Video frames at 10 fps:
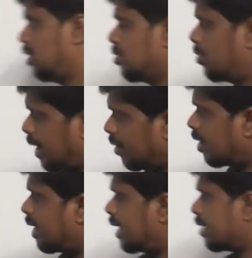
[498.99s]
So what is
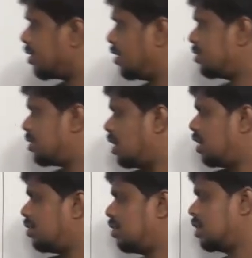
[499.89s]
the data size,
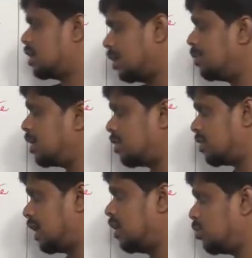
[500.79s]
coming to the
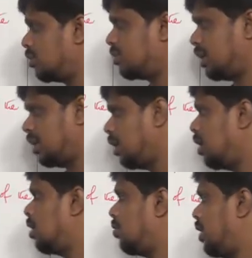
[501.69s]
second question,
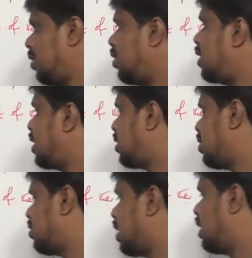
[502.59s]
what is the data
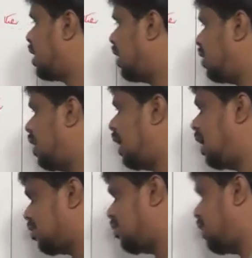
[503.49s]
size contained in the last